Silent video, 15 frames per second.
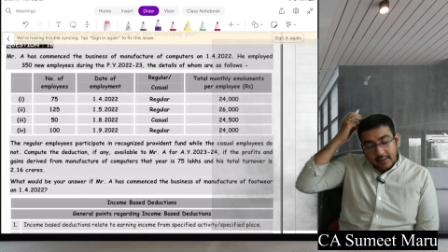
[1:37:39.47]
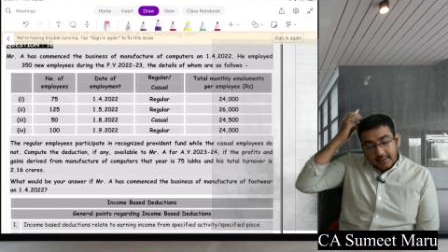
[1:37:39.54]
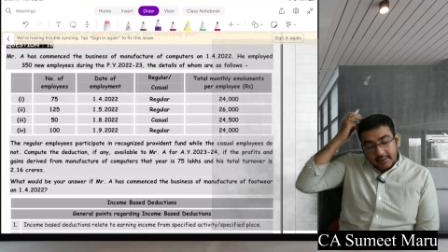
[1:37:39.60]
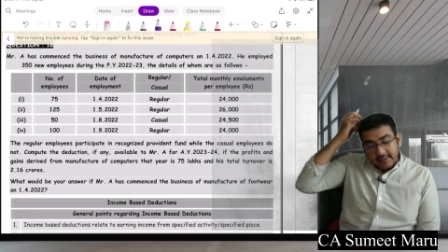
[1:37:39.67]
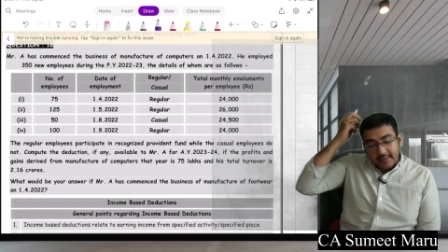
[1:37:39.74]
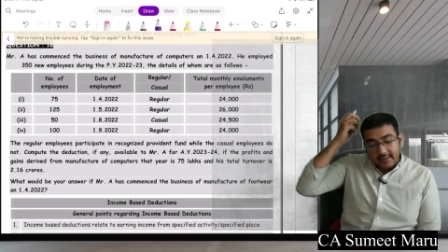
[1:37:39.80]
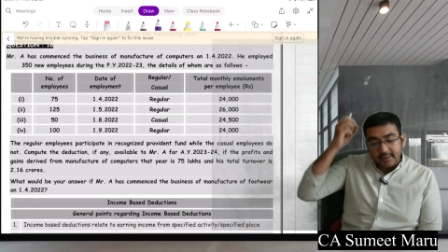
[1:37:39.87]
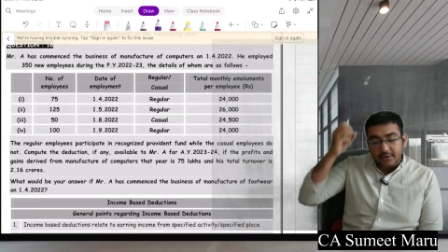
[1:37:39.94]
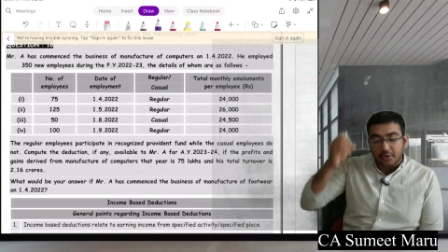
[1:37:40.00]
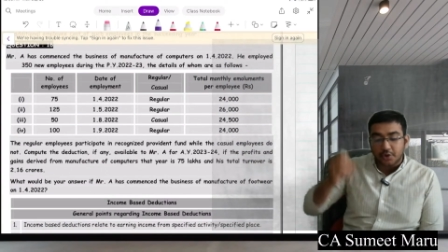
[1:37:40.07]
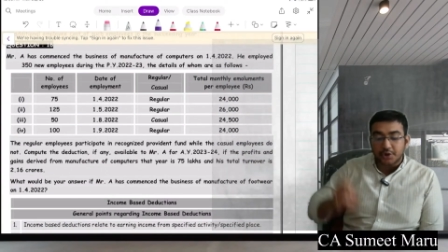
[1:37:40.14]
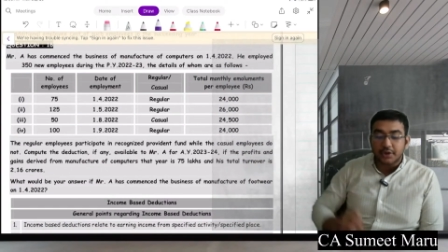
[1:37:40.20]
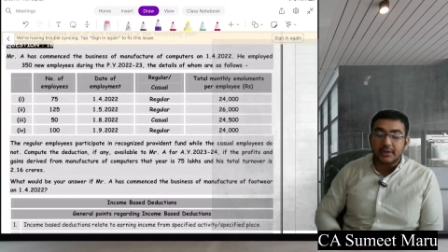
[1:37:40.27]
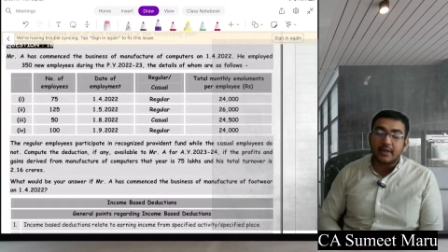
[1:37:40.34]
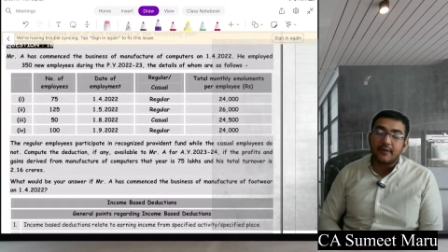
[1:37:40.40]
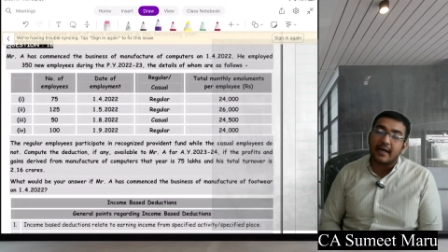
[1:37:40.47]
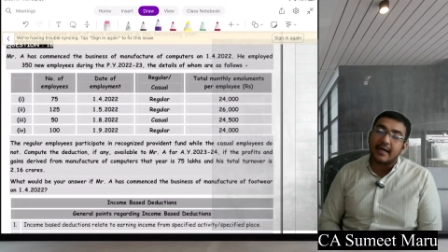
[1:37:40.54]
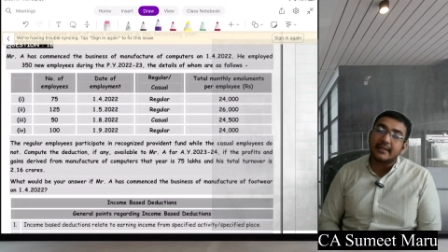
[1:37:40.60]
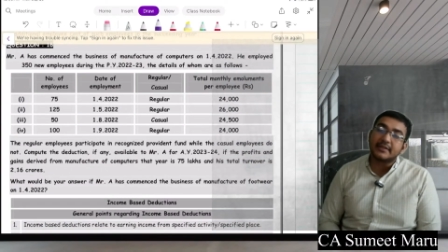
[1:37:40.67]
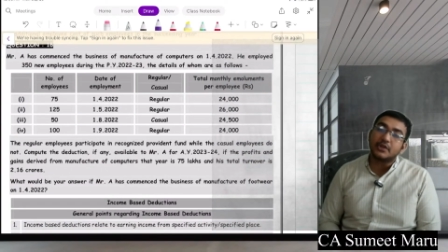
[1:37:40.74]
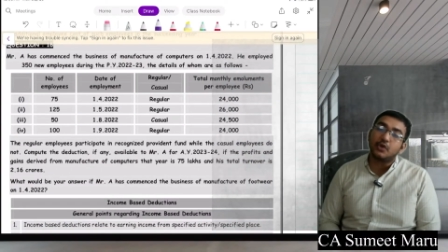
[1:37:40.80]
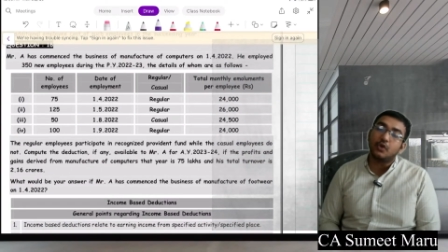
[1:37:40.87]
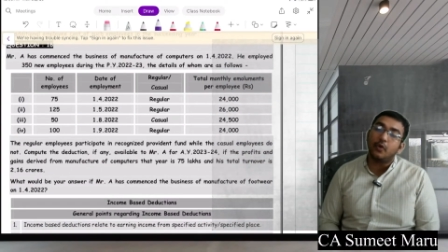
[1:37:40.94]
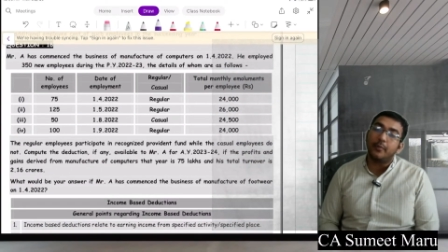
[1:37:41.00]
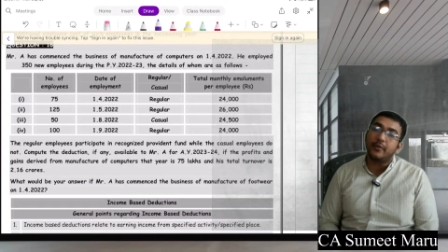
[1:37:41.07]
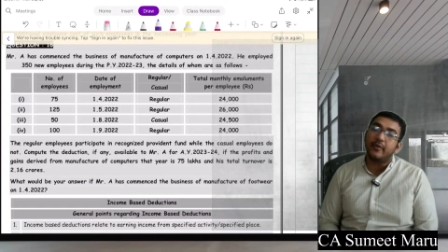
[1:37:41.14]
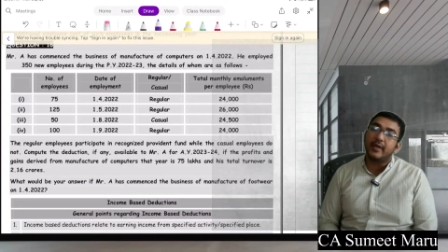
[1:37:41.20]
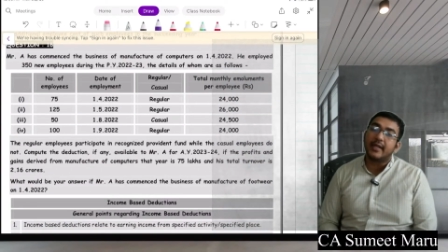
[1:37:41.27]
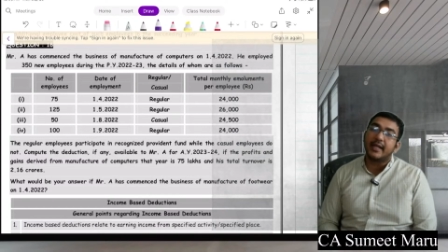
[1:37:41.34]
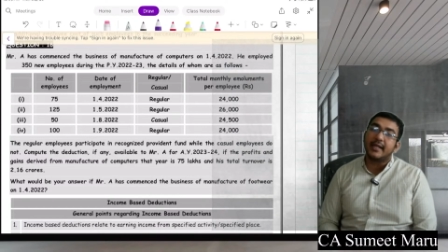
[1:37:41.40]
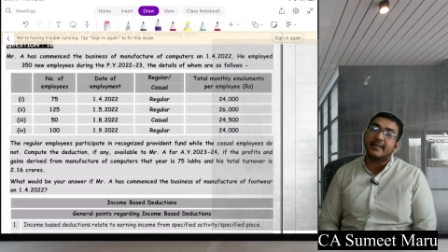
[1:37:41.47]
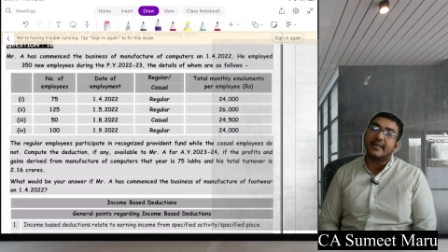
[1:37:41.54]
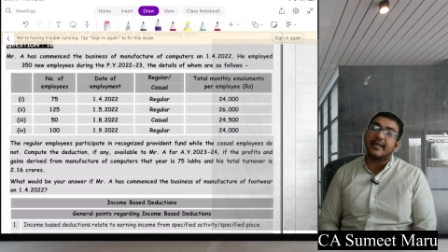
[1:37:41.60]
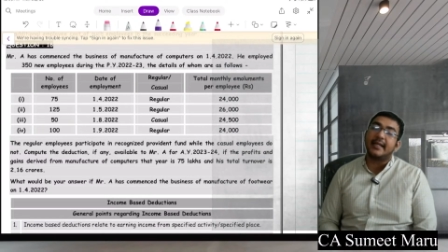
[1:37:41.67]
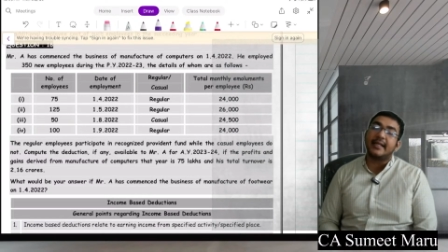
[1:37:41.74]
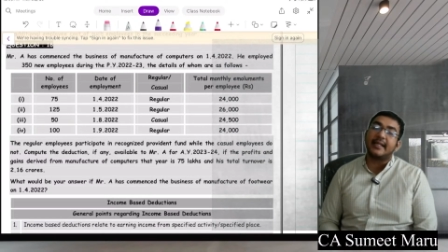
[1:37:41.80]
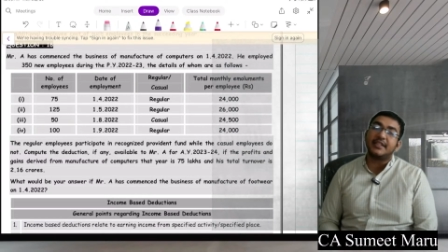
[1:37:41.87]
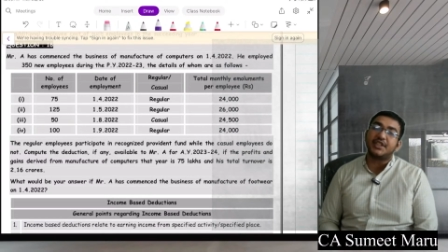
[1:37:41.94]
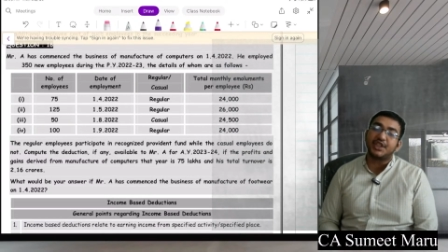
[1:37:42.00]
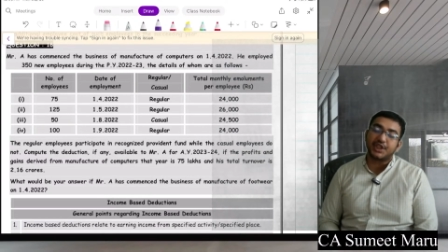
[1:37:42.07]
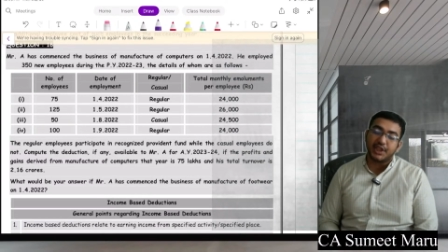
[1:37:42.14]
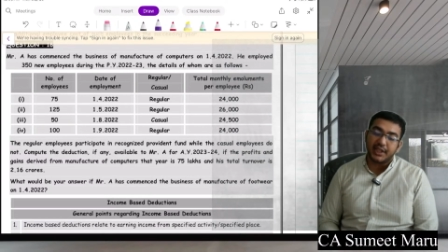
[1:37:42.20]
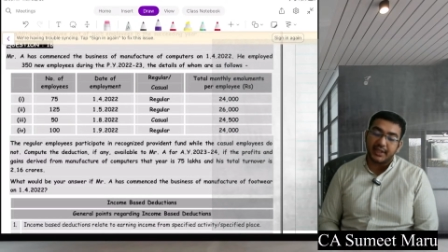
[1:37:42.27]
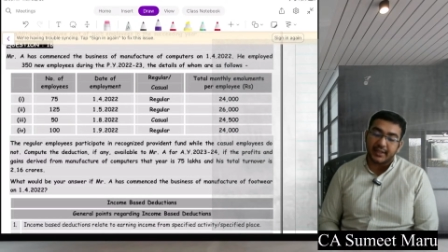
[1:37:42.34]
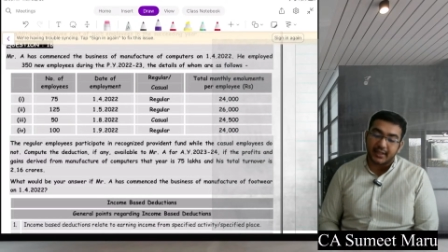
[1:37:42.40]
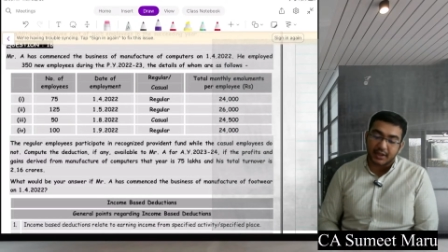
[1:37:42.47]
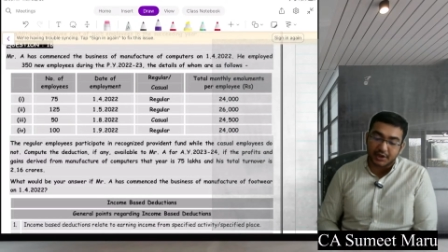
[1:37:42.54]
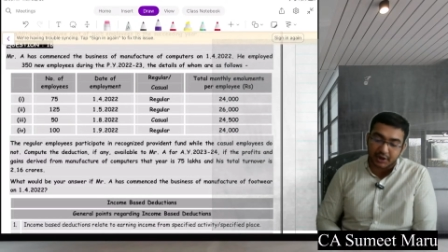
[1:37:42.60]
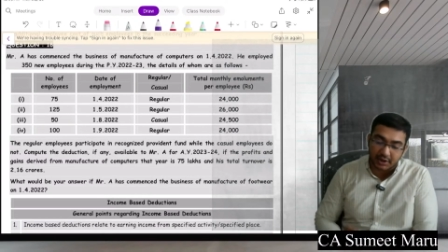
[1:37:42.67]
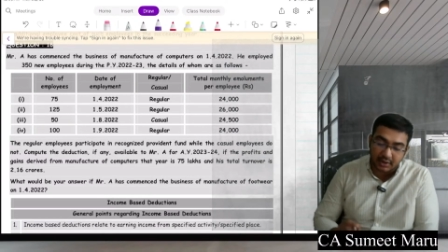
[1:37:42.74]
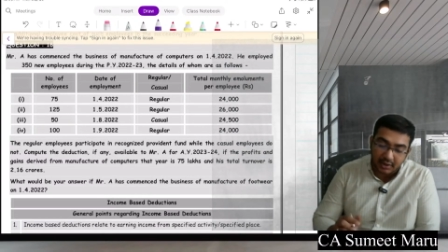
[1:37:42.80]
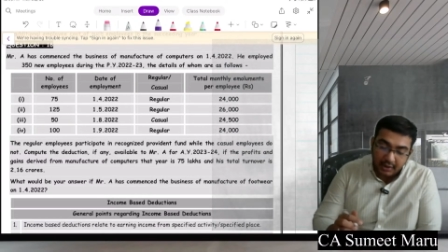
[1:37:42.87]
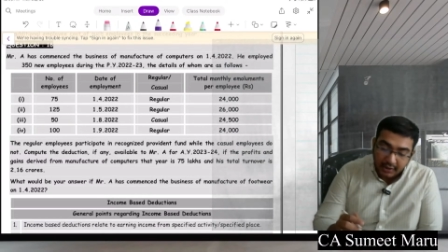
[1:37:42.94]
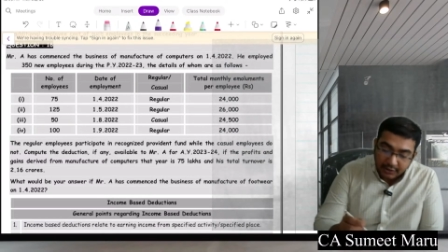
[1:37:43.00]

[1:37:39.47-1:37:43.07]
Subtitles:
See in this question they have asked to whom you will get the 80JJA deduction.